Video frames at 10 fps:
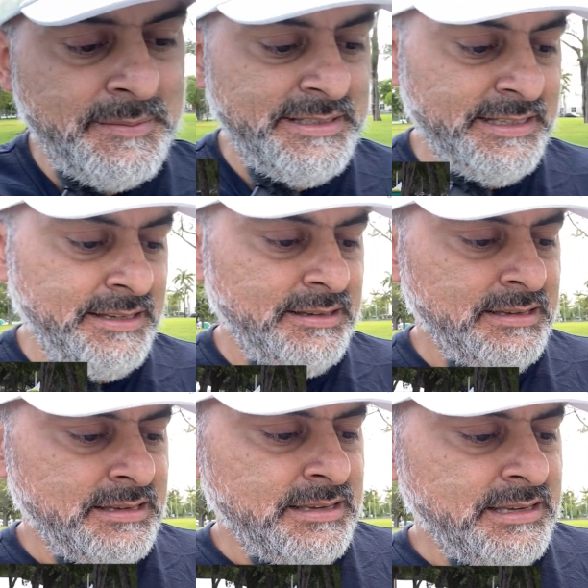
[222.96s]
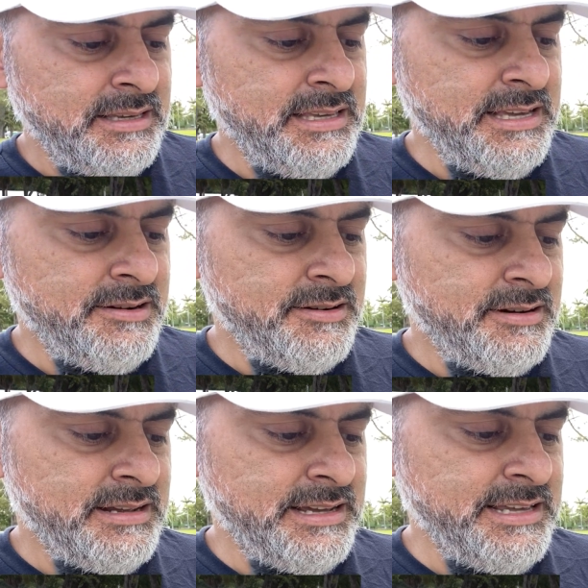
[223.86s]
me see, here
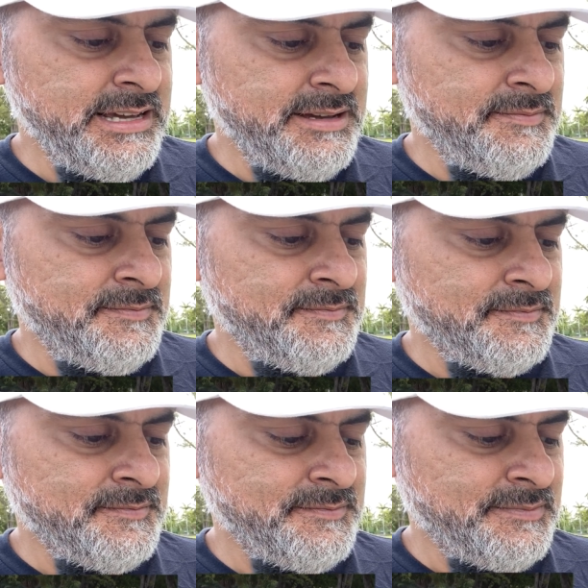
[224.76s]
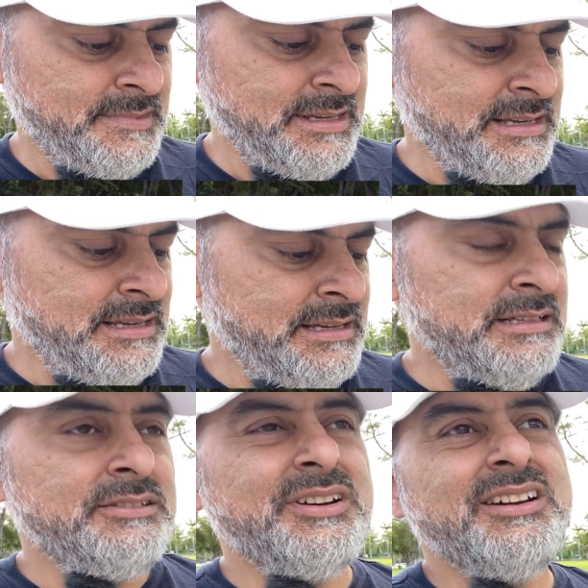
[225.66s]
I am
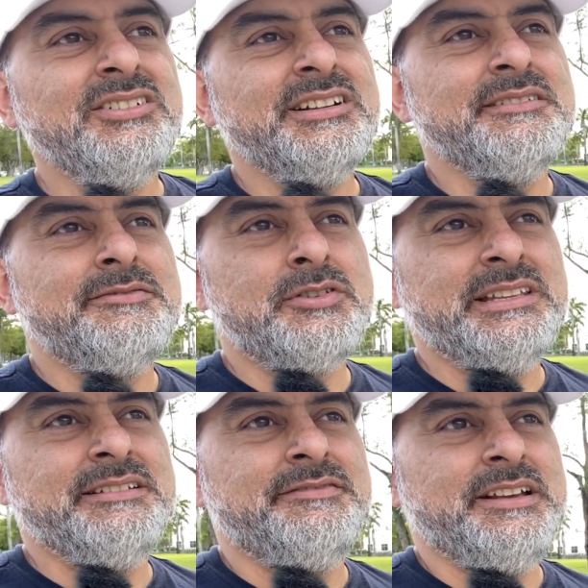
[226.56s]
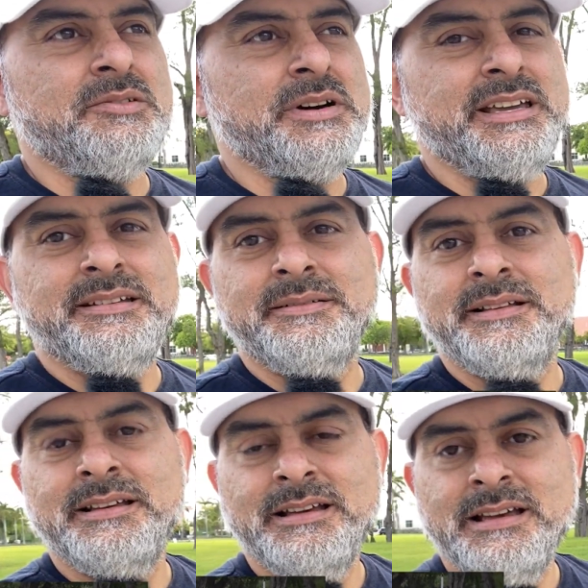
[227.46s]
314 feet away.
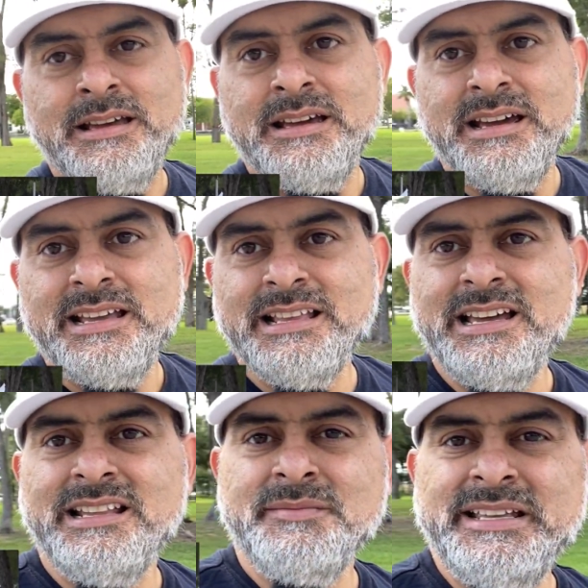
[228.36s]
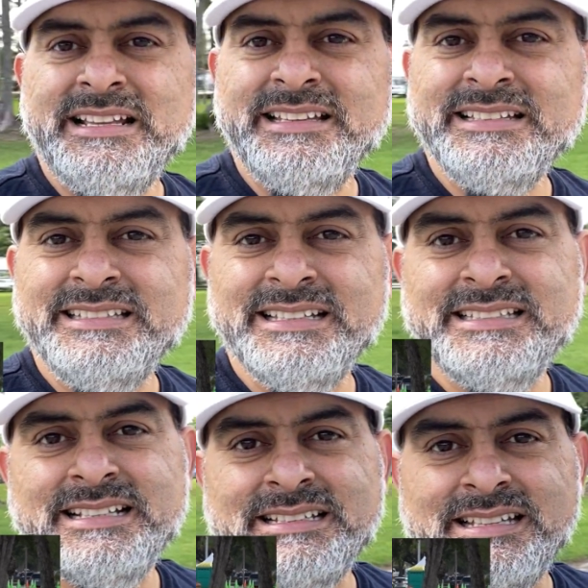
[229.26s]
And I mean, at this
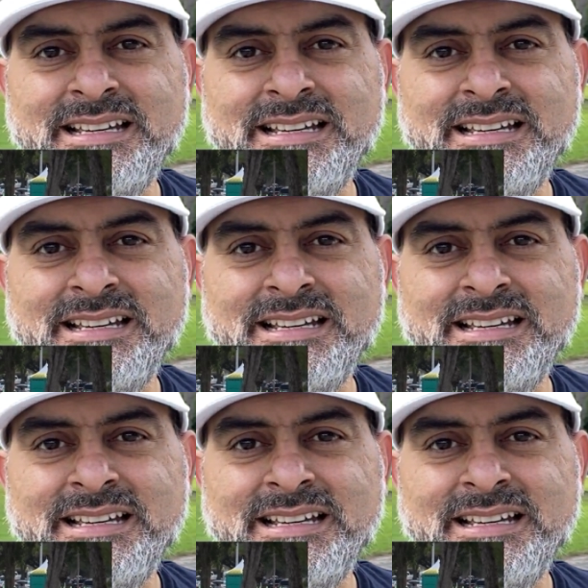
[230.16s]
distance,